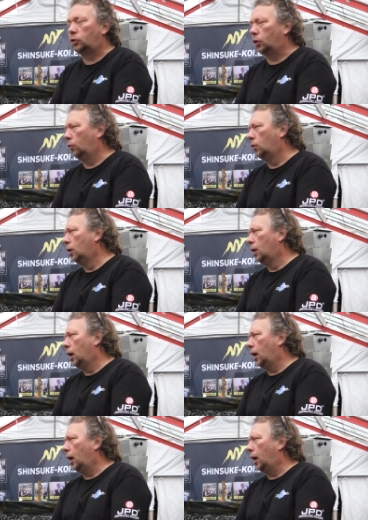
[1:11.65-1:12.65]
So,
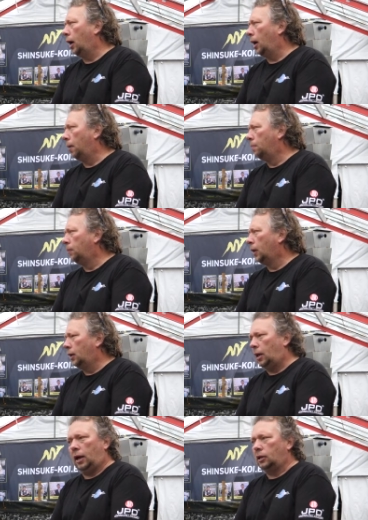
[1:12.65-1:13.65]
uh,
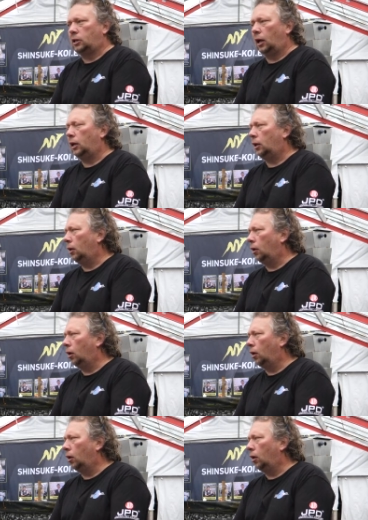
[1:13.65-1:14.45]
yeah, it's getting.